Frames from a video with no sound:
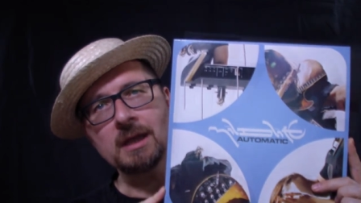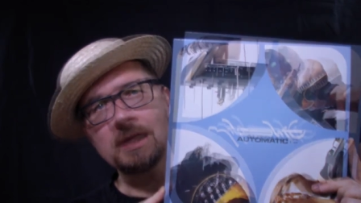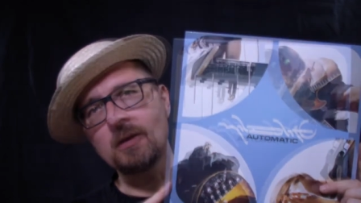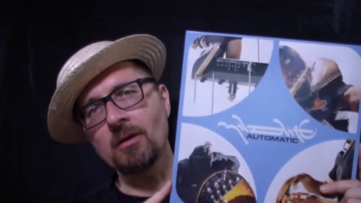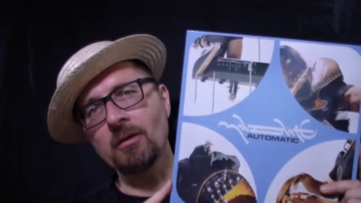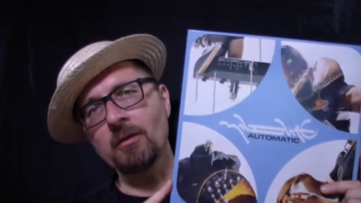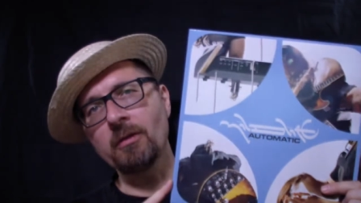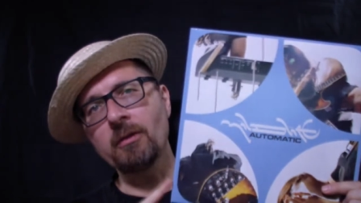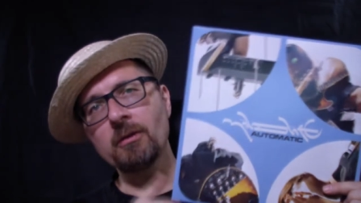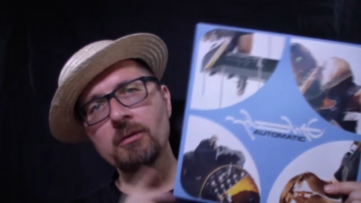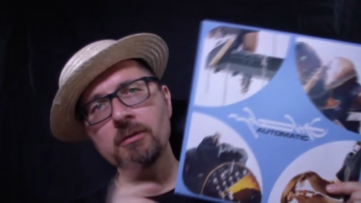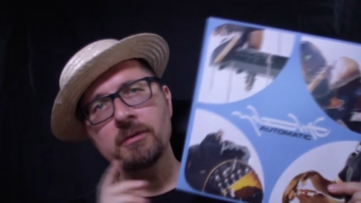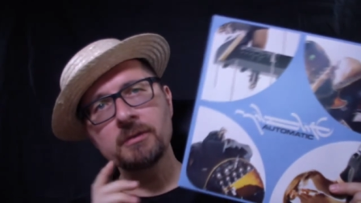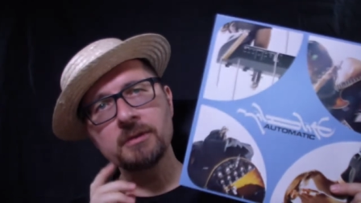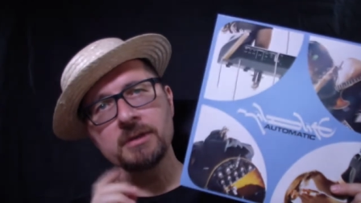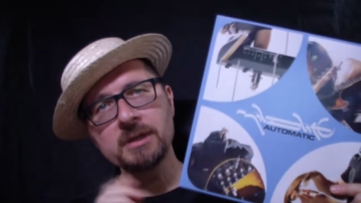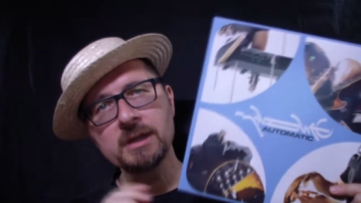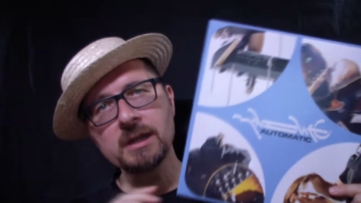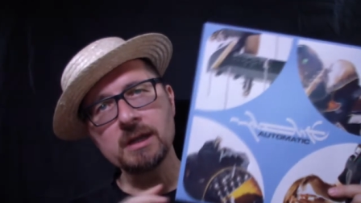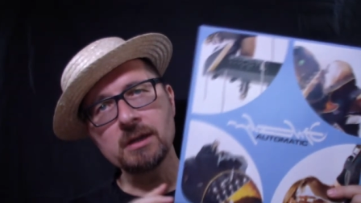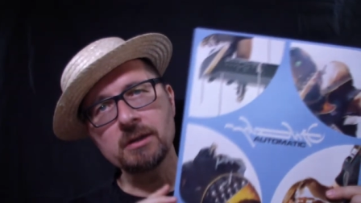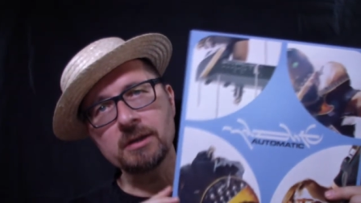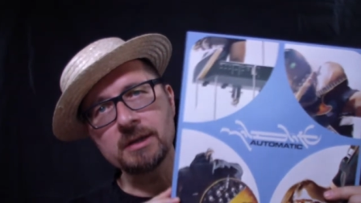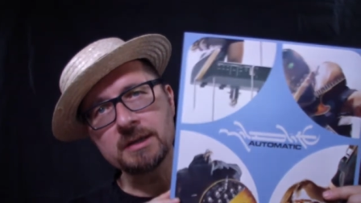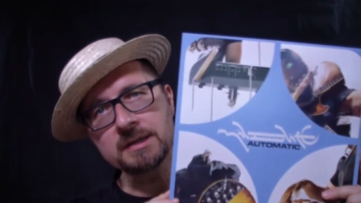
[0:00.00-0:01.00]
although the
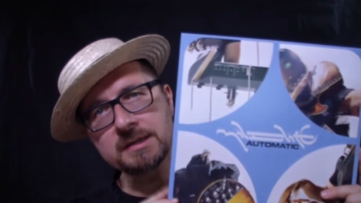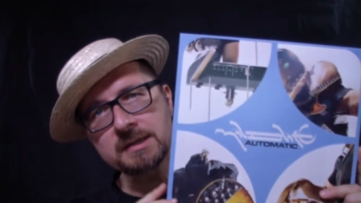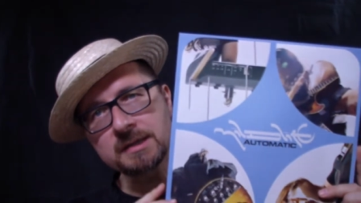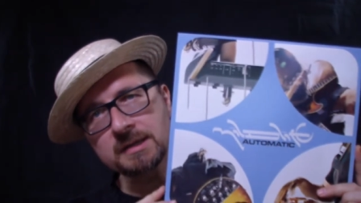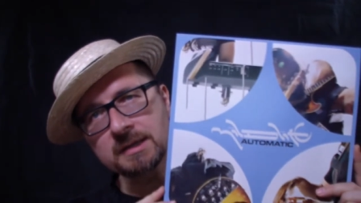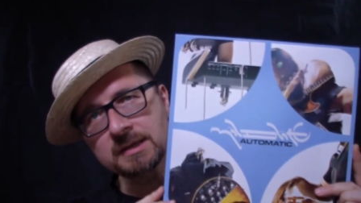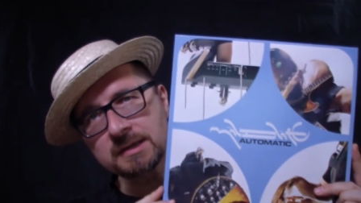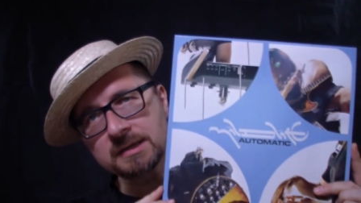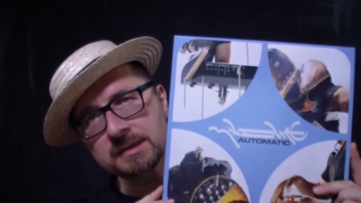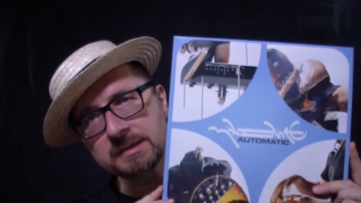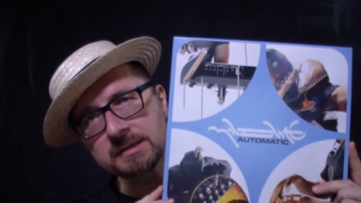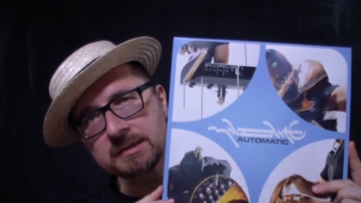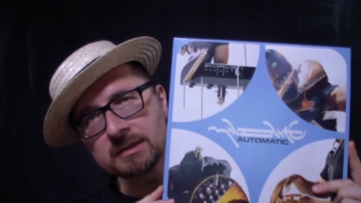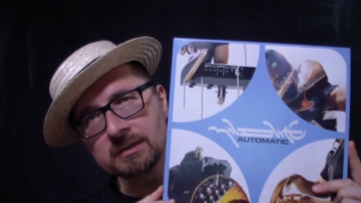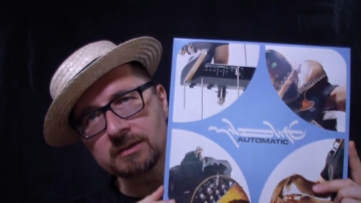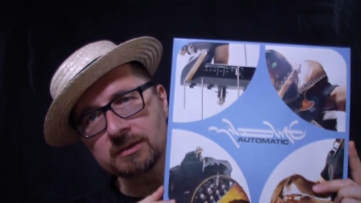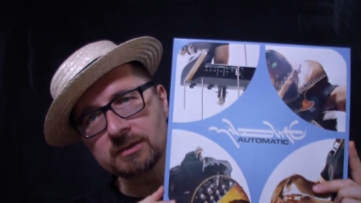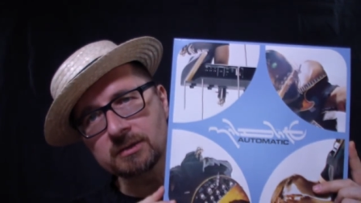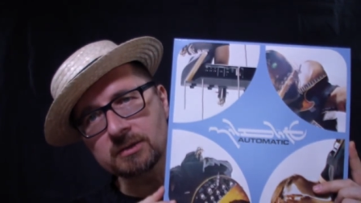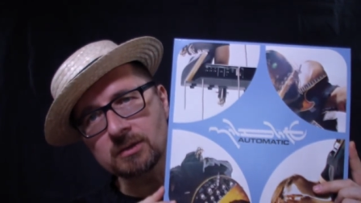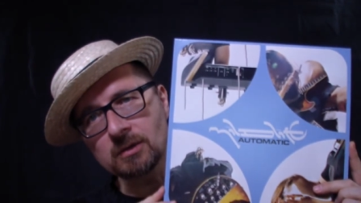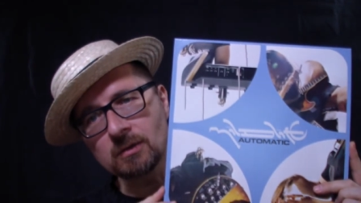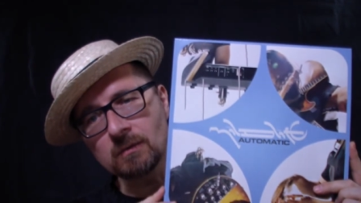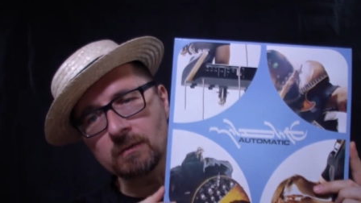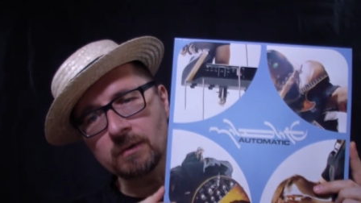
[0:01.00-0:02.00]
year is still
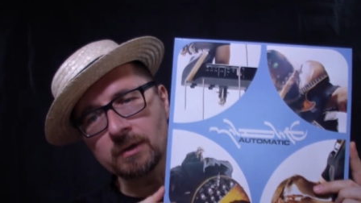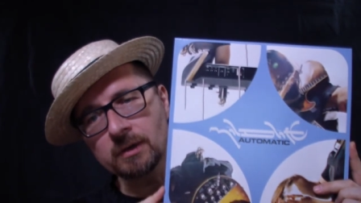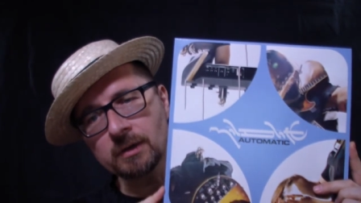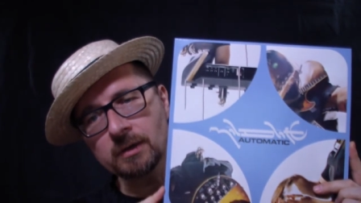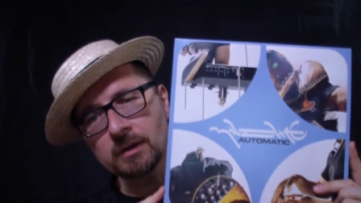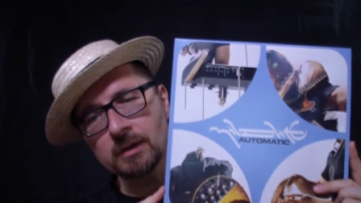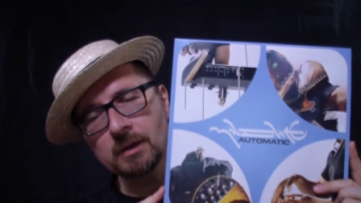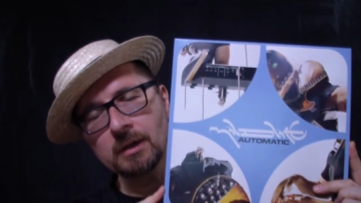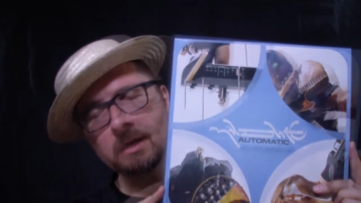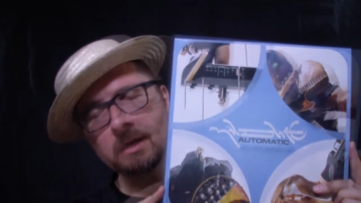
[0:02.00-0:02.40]
not over.